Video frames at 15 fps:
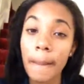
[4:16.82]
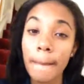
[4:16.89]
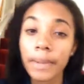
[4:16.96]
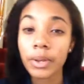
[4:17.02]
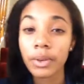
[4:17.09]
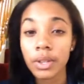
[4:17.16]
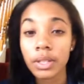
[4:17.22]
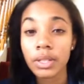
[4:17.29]

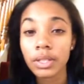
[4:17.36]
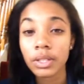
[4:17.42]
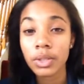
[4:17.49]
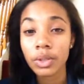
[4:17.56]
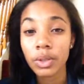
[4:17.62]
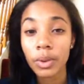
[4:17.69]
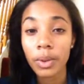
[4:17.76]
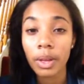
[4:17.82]
because
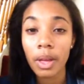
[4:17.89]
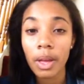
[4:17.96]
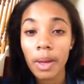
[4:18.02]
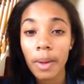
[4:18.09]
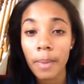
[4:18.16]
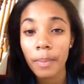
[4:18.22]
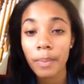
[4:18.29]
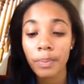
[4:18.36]

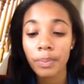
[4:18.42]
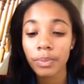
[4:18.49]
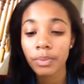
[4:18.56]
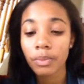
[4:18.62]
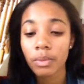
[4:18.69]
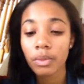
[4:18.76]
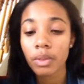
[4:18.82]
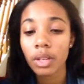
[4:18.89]

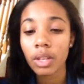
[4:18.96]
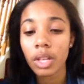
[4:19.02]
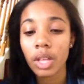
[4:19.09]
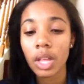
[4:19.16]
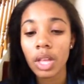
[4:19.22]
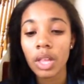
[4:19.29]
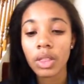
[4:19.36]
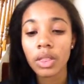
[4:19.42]

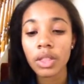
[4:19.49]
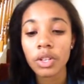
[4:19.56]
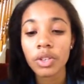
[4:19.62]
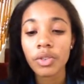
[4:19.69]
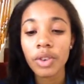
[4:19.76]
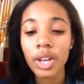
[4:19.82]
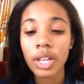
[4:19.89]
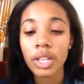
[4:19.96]
the
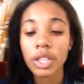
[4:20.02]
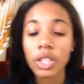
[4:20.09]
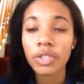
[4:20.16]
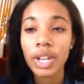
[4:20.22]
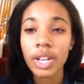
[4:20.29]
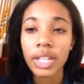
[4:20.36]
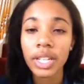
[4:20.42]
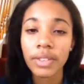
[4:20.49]

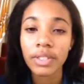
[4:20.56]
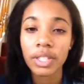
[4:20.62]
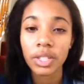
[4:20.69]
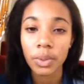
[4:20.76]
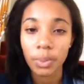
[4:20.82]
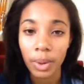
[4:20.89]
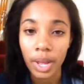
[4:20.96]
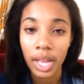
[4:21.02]
trailer gives this
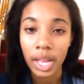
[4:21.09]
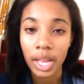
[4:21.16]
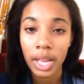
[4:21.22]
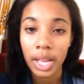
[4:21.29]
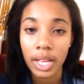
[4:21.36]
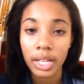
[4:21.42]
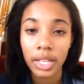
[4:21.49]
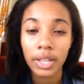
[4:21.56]
away.
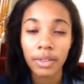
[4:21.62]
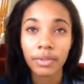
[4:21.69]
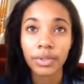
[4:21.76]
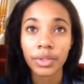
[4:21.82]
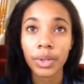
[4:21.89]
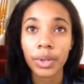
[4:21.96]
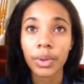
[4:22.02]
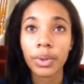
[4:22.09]
It
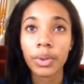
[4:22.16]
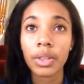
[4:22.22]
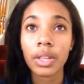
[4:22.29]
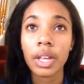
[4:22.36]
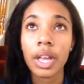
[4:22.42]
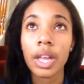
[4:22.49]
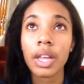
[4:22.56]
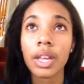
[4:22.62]
gives you...
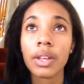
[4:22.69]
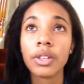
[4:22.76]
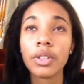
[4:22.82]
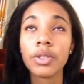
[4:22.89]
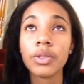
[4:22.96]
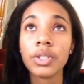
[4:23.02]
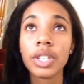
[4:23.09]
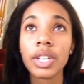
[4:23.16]

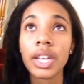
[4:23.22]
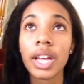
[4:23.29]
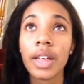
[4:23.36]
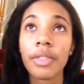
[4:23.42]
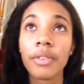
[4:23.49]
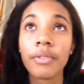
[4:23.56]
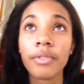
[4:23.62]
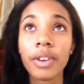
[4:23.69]
Usually
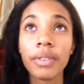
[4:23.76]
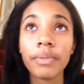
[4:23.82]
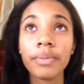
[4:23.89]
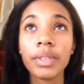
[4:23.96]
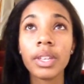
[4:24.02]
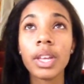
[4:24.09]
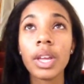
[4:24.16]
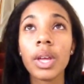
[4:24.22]
at the front
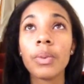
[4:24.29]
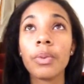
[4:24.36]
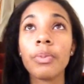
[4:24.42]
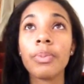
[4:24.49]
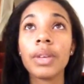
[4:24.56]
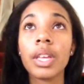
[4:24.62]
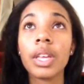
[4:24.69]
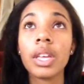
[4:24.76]
it will
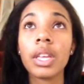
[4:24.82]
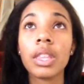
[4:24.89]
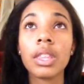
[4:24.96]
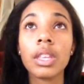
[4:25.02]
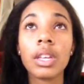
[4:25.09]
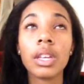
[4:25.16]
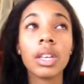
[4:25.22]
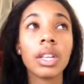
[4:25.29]
be
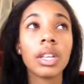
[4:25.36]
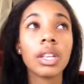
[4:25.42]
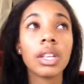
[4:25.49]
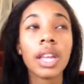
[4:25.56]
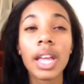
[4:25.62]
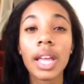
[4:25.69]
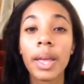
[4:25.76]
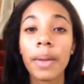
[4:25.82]
the
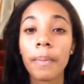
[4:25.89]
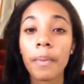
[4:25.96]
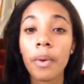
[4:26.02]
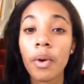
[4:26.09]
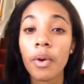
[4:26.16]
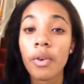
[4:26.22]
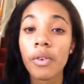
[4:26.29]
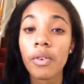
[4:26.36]
name
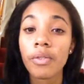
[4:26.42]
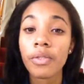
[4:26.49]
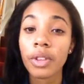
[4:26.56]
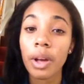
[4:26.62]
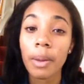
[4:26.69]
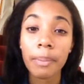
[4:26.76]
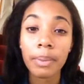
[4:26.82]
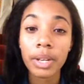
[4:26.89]
of the
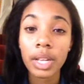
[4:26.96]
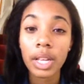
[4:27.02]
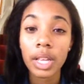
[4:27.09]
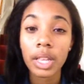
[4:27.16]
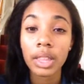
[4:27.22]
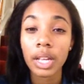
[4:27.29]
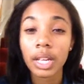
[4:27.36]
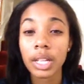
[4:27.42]

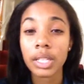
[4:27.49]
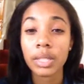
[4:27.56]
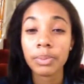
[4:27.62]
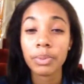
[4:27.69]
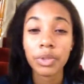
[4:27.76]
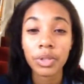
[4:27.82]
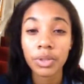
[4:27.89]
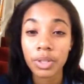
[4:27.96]
company that is
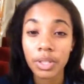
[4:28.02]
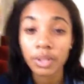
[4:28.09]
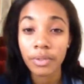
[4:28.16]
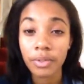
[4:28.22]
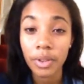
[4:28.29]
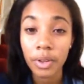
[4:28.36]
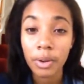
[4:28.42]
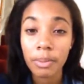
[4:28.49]
producing the
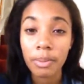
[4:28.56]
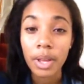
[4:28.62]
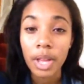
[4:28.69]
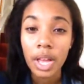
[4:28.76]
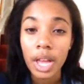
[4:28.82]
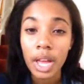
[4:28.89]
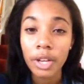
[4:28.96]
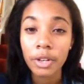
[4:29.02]
film,
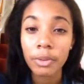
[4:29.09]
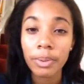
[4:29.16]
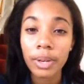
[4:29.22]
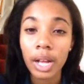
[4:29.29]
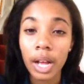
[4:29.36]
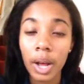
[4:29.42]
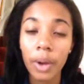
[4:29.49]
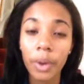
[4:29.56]
and you'll be
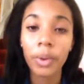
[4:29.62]
like,